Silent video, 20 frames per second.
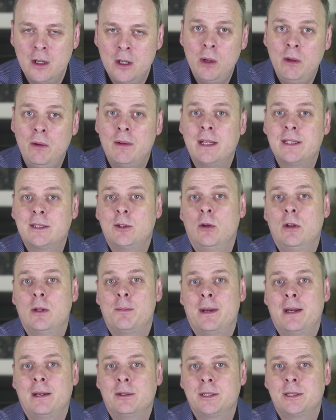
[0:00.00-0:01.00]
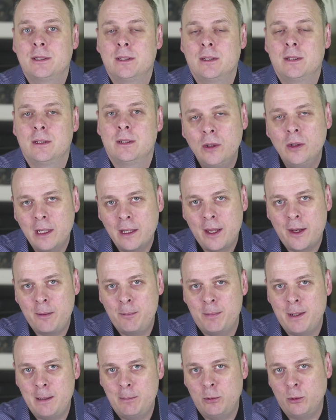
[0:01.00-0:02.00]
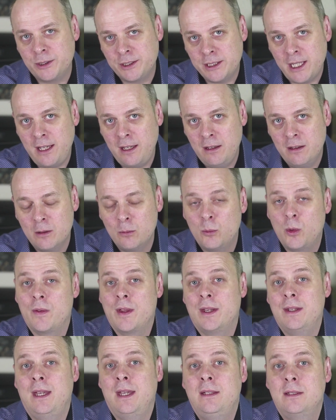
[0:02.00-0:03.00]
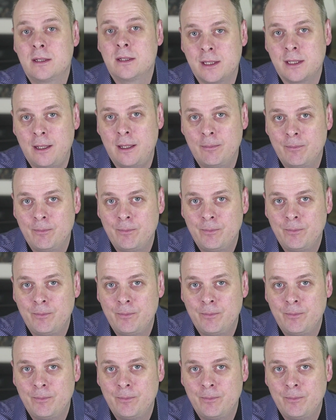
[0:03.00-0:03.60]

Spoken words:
Well, it's all about only letting people see what they need to see.